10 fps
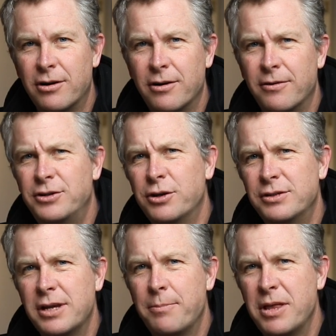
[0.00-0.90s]
curves
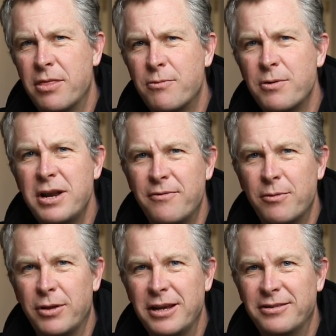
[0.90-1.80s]
shows up in three
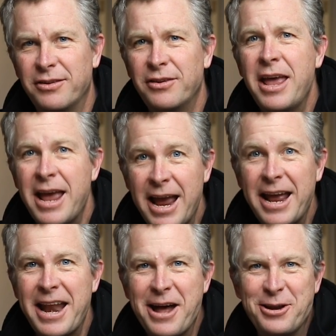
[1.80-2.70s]
different places
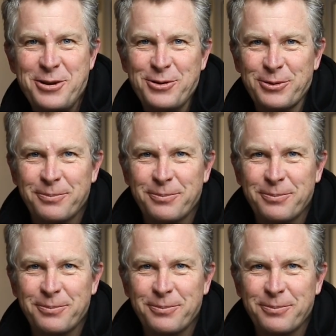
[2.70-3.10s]
and how to use